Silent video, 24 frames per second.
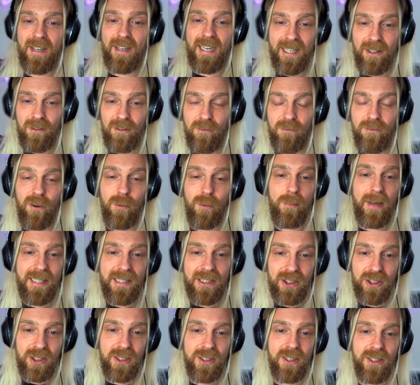
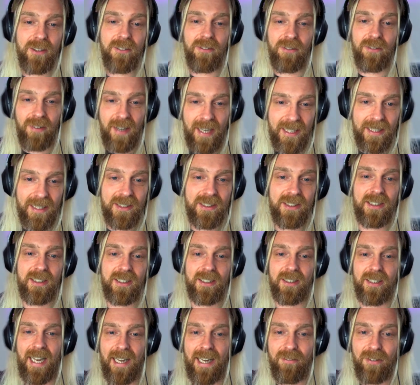information and facts
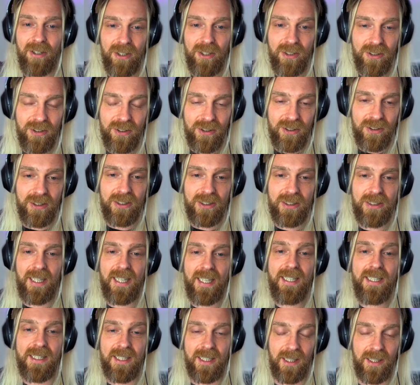and evidence and
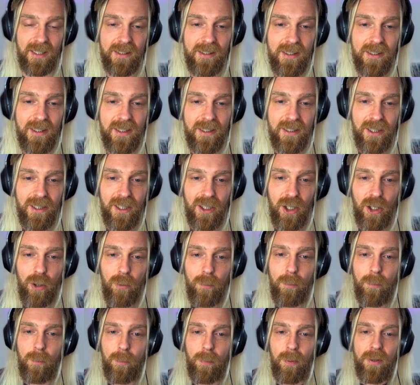data,
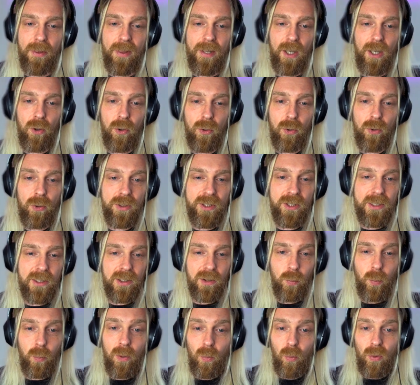but the
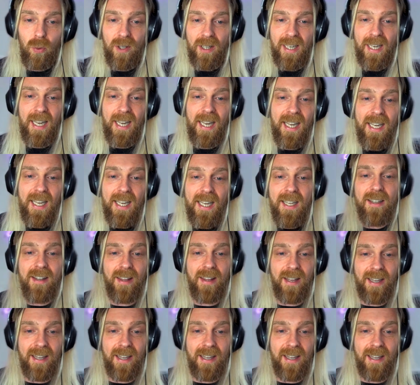audience won't want to hear that